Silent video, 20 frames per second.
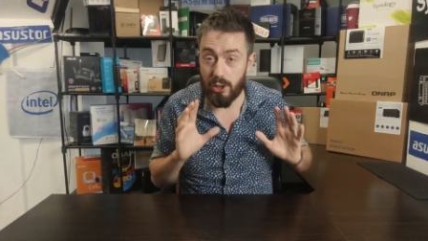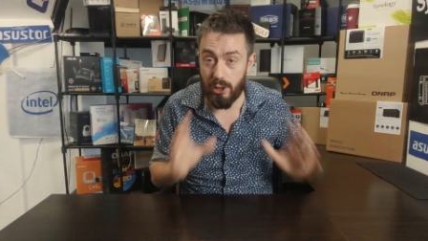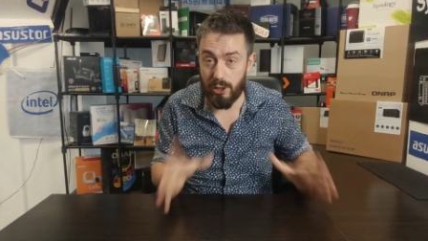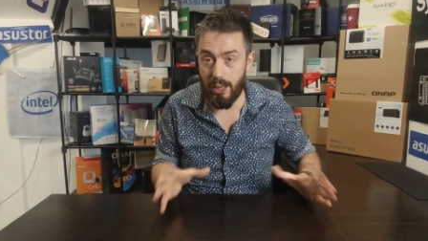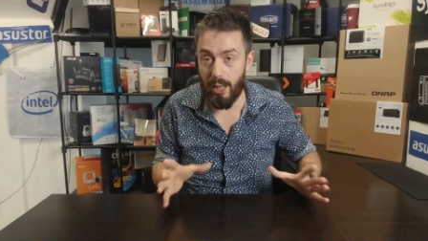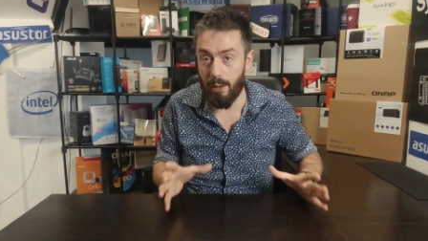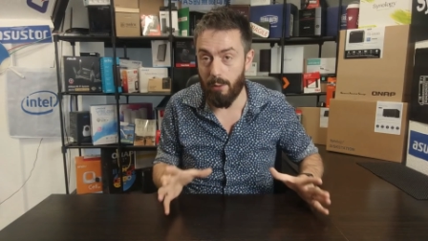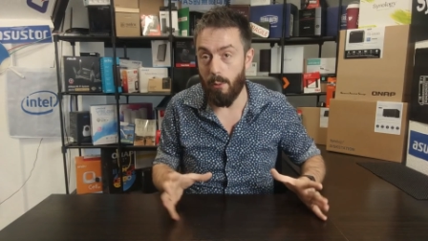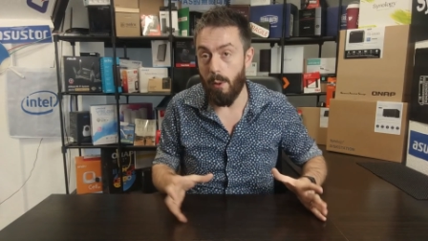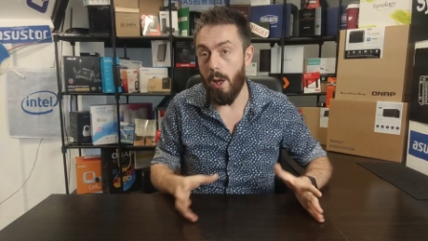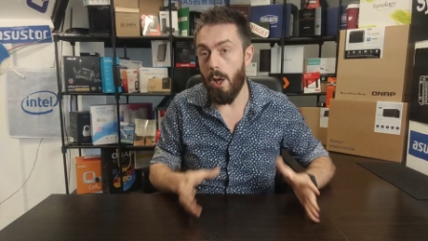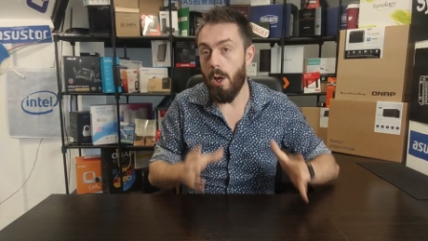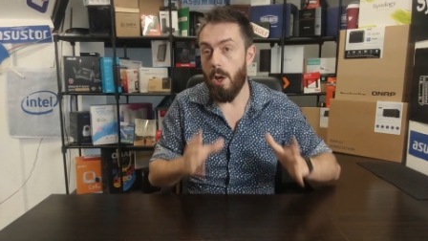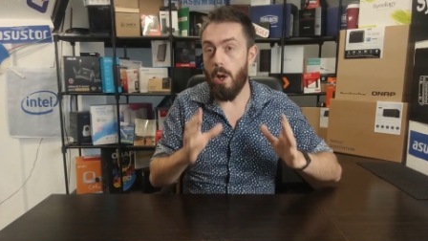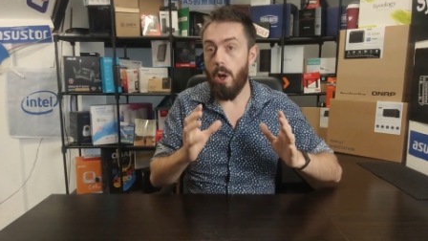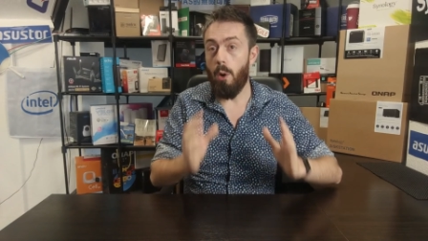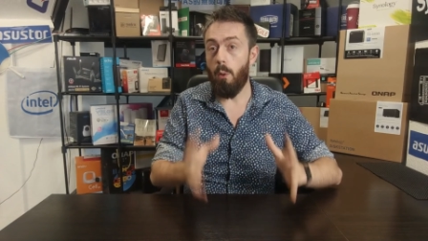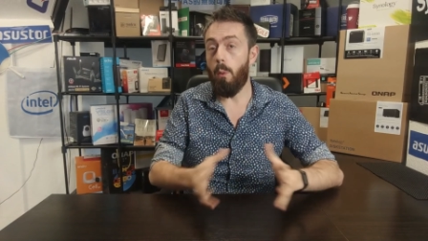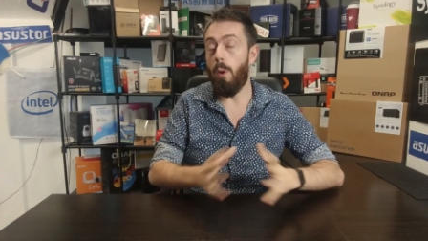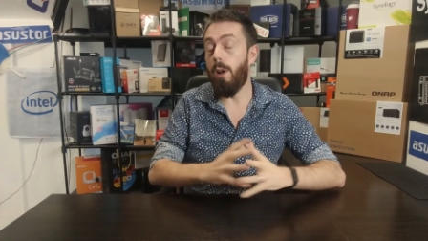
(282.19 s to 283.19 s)
So
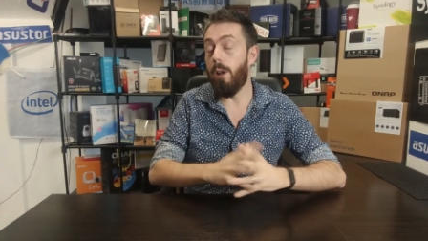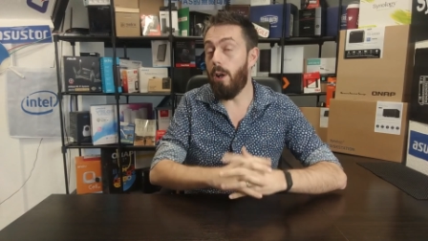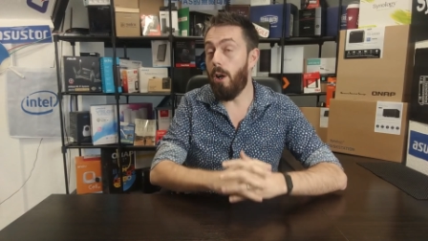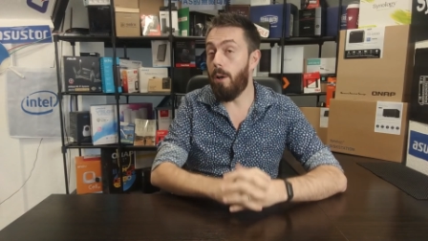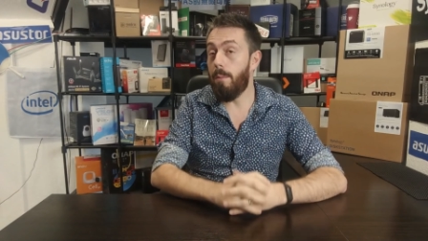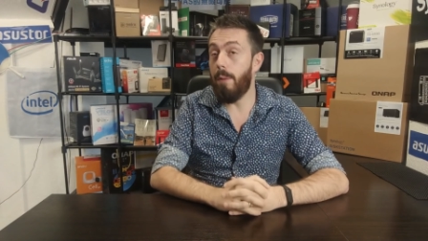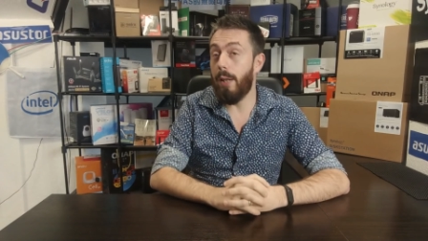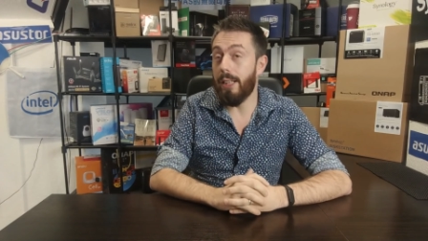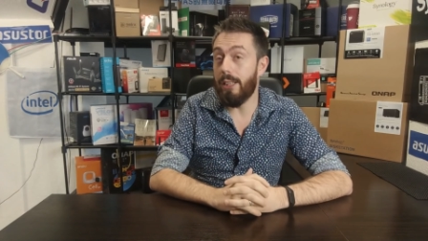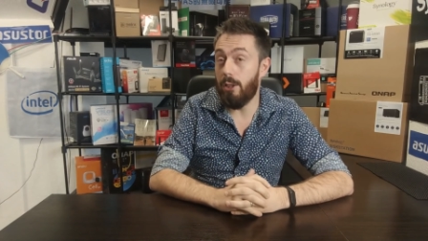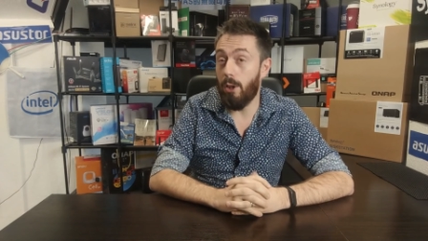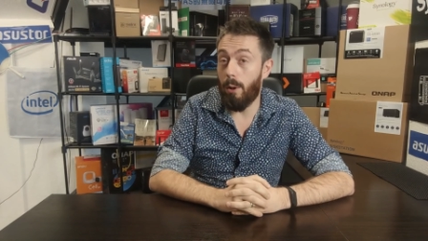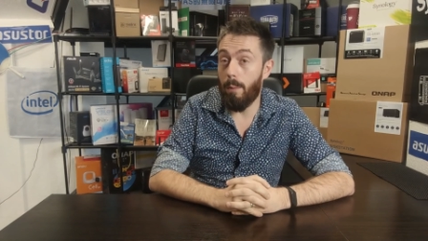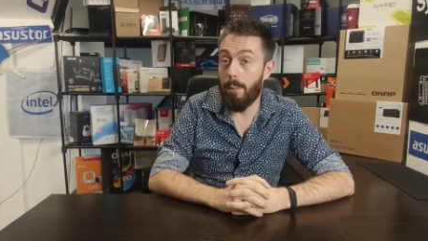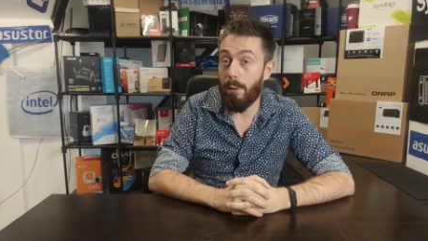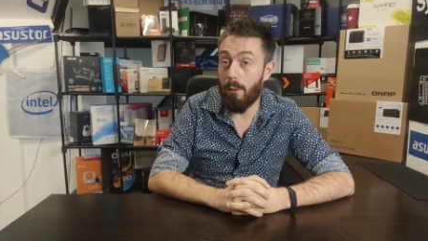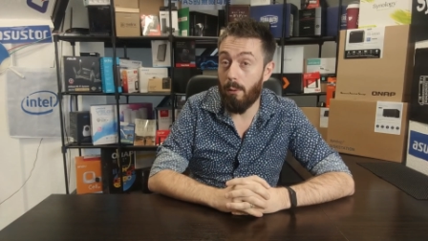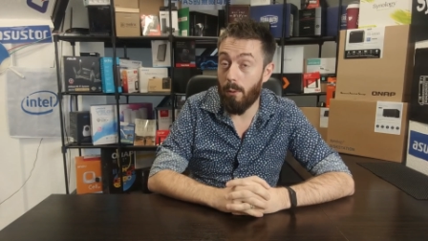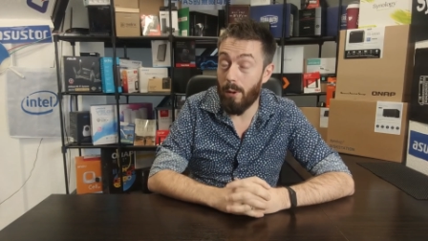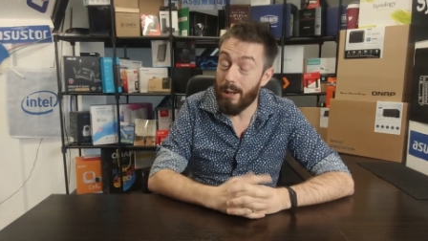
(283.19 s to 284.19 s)
what are my
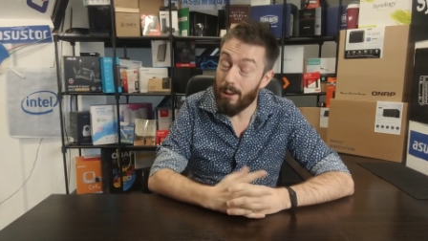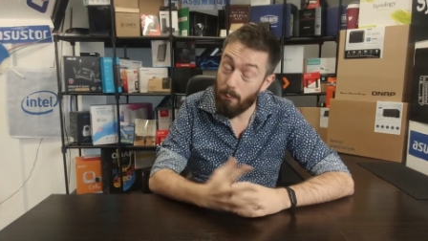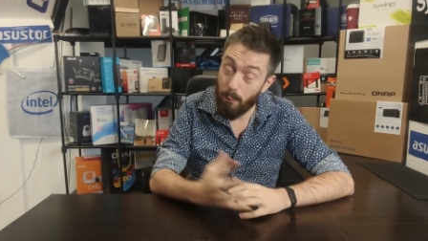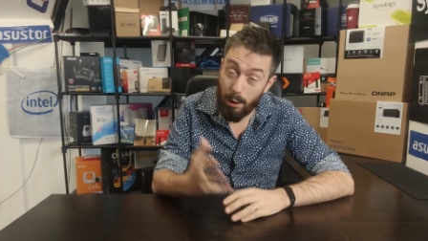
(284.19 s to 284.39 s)
top three?